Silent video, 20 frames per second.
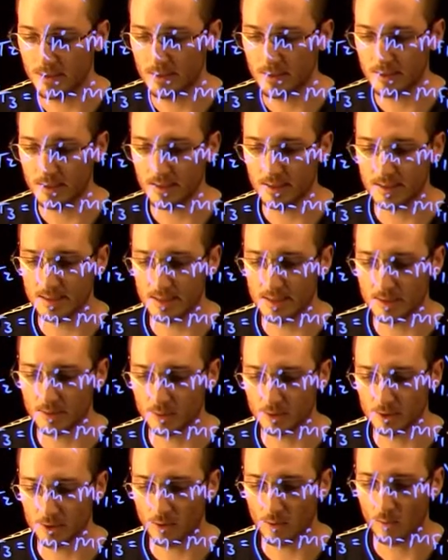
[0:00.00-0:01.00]
is equal
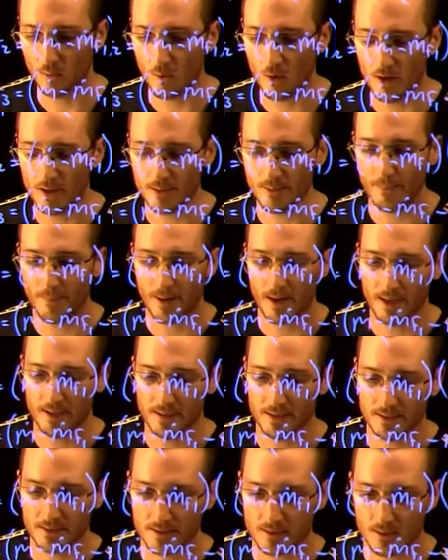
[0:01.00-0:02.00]
to 1
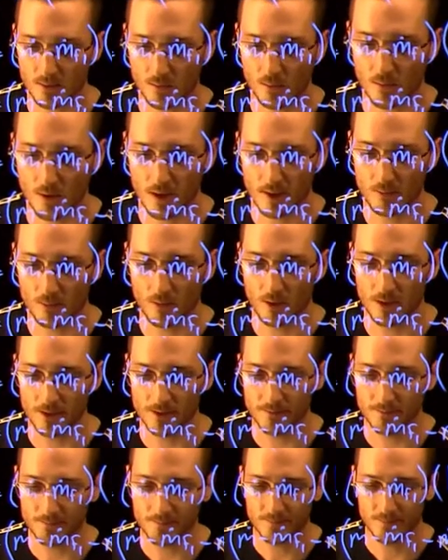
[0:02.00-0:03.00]
minus
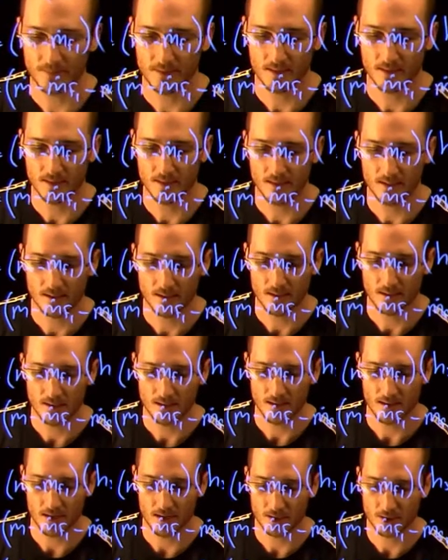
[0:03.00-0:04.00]
Y1,
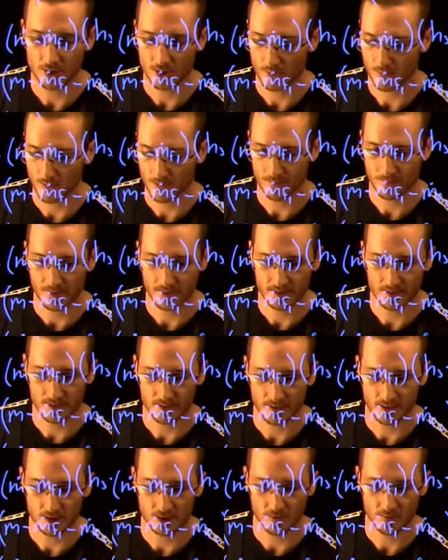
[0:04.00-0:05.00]
H3 minus
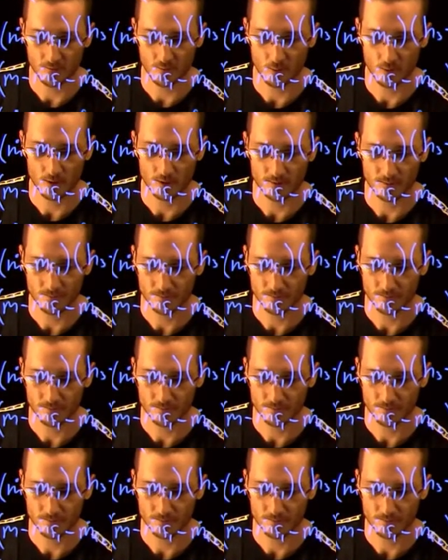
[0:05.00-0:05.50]
H4.